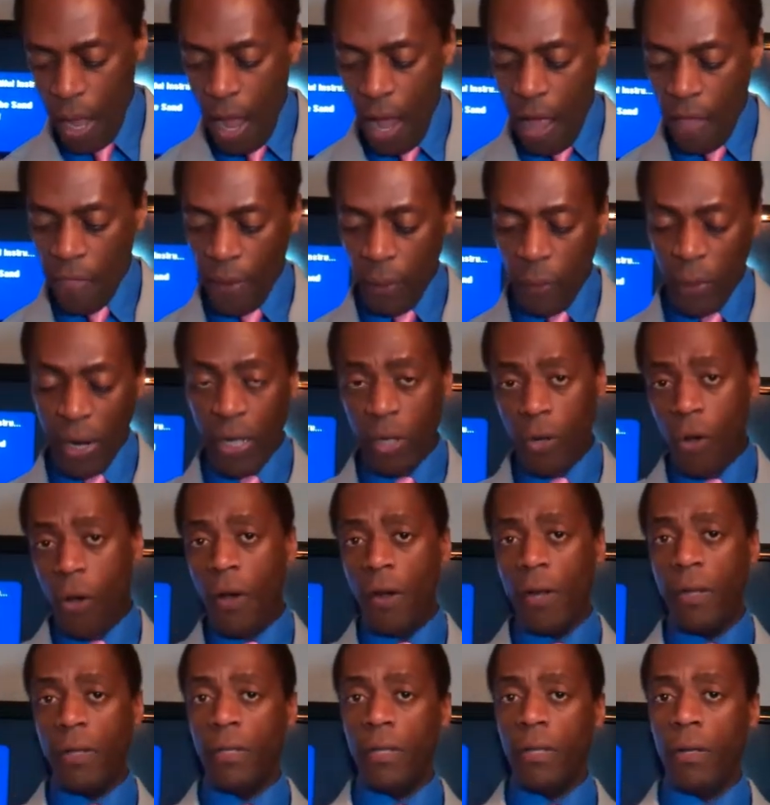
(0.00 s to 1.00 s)
And then when I go
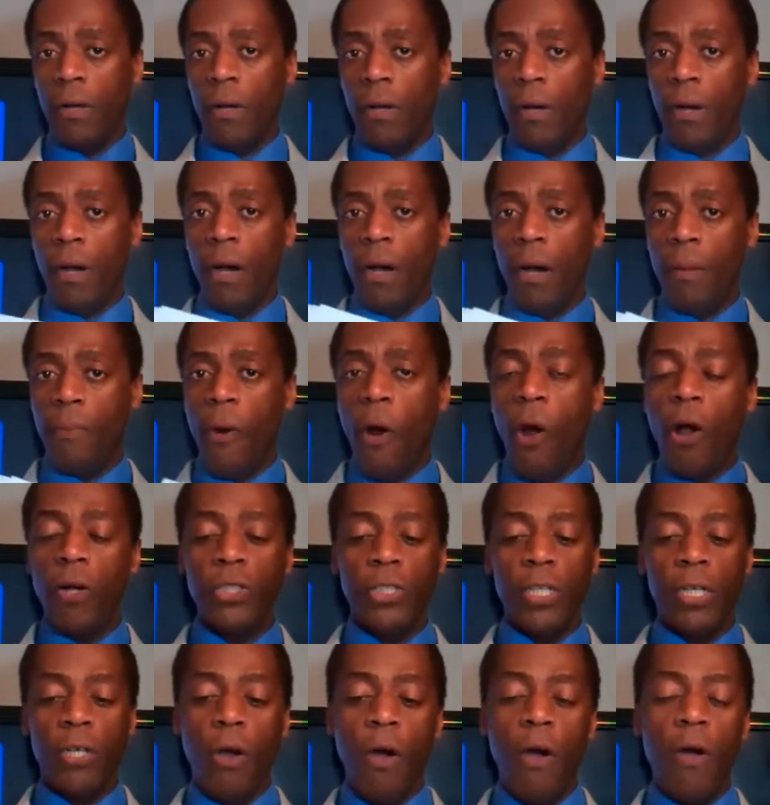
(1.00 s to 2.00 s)
on,
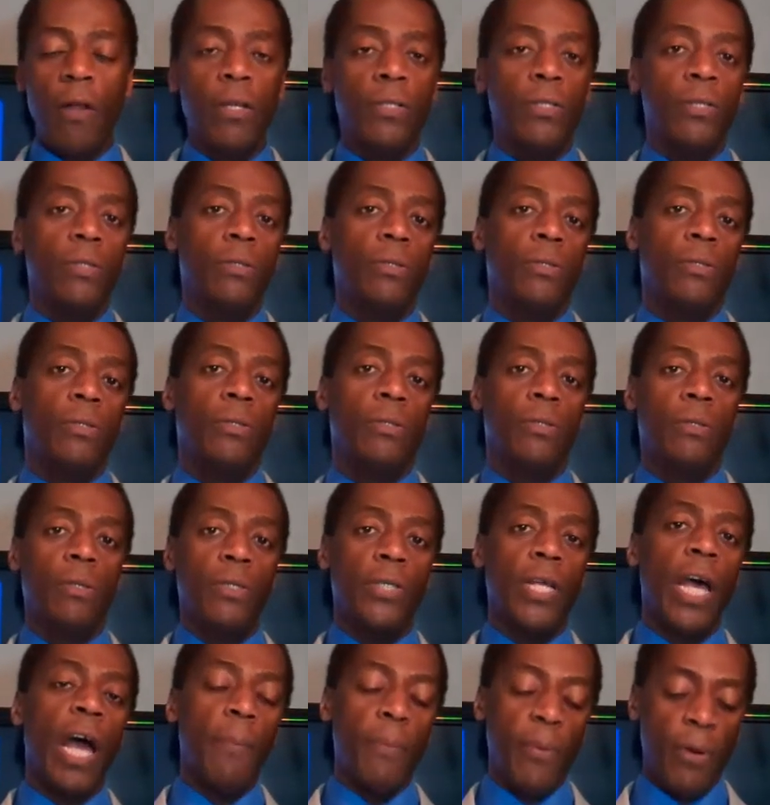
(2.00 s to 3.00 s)
partially go on
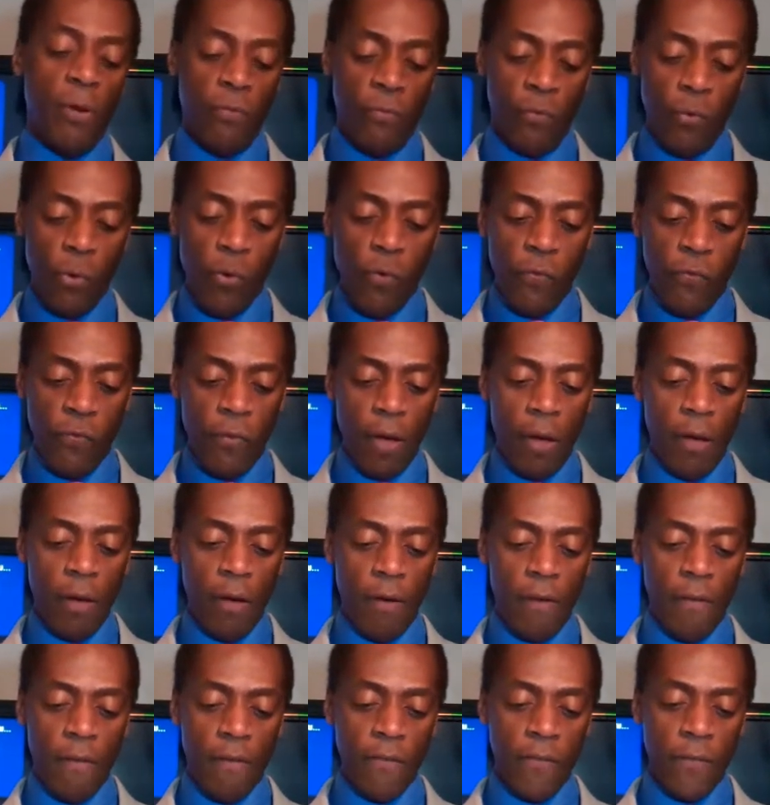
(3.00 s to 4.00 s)
top of the roof
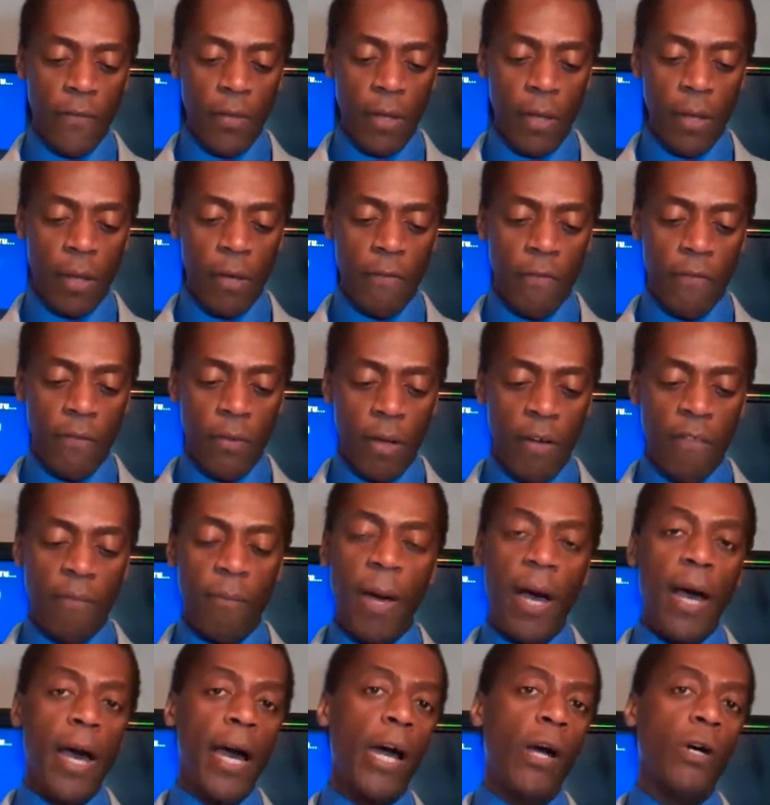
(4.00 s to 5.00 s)
of
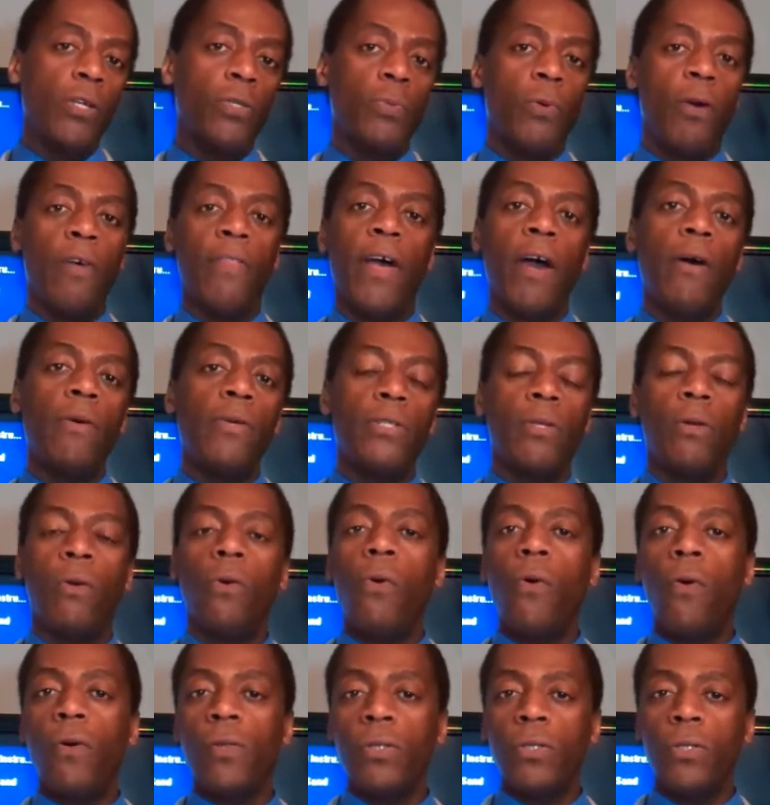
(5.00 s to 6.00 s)
my house, whether I was in
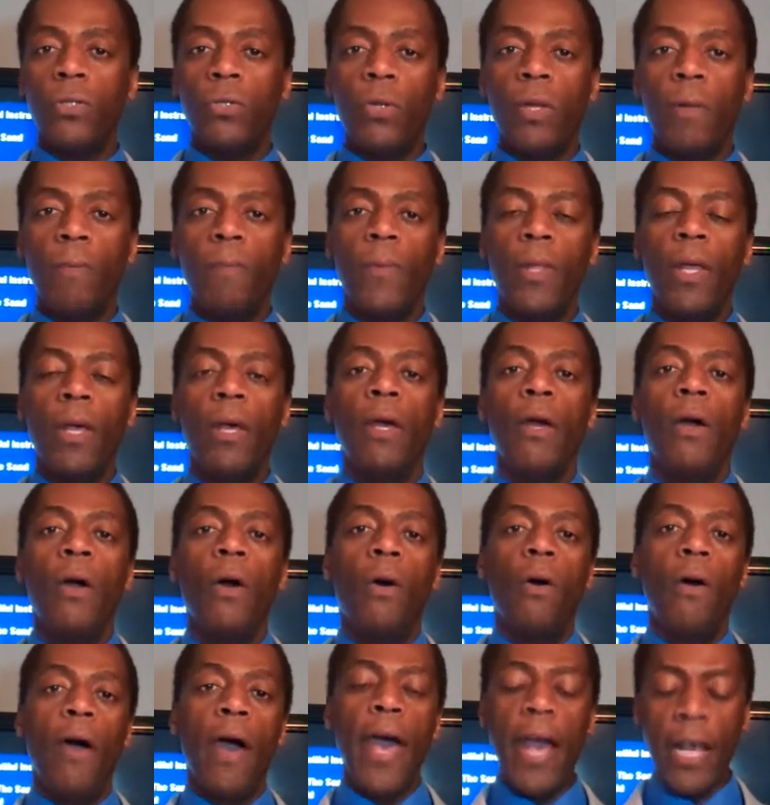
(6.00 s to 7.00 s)
Halsey Street
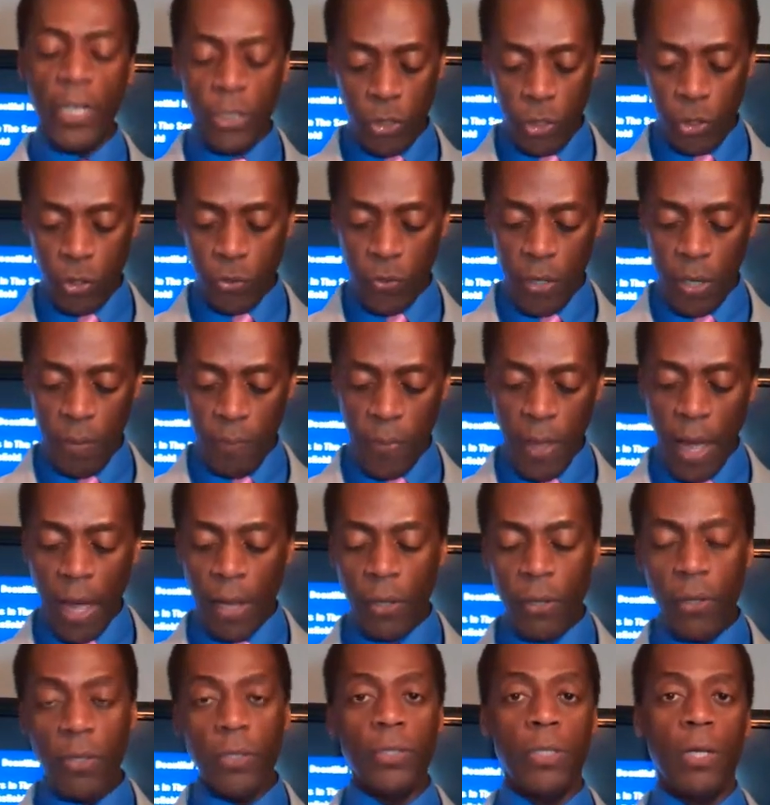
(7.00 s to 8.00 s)
or Asher Street, I
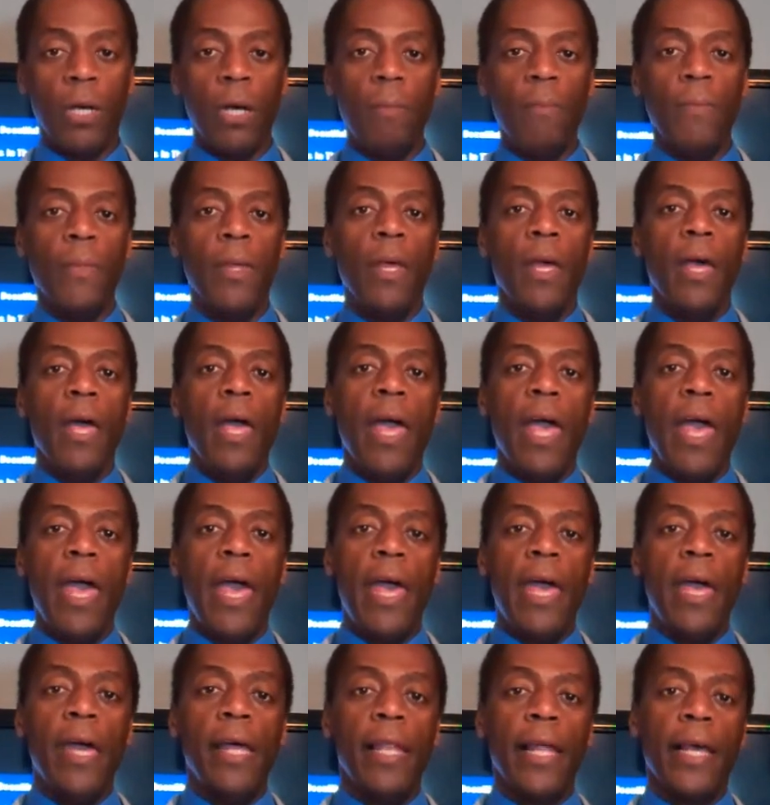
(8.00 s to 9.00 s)
looked up,
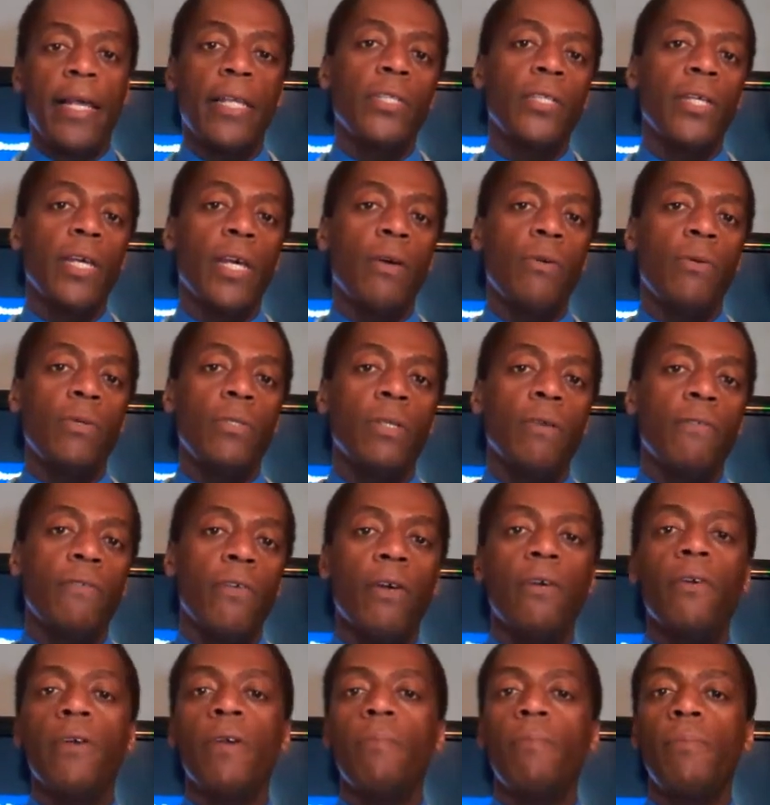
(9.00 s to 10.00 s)
and like I say, it was a
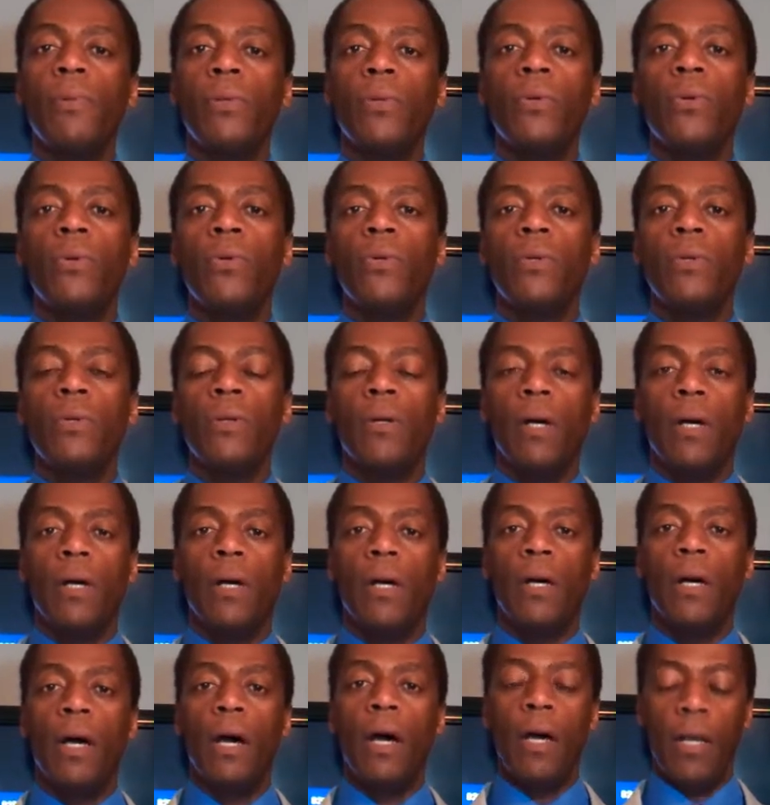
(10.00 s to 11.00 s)
very blue
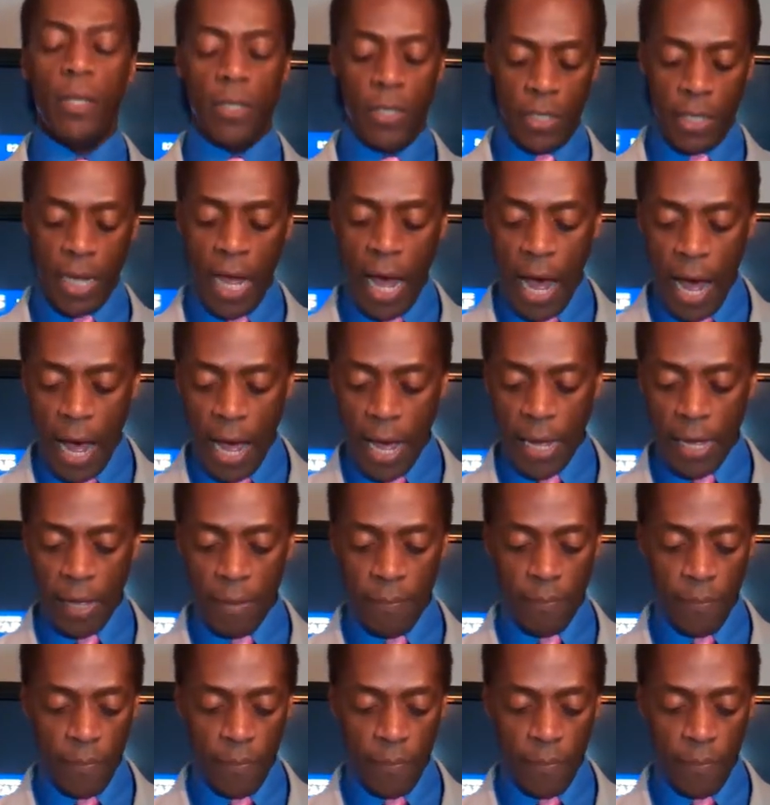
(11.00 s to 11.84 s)
sky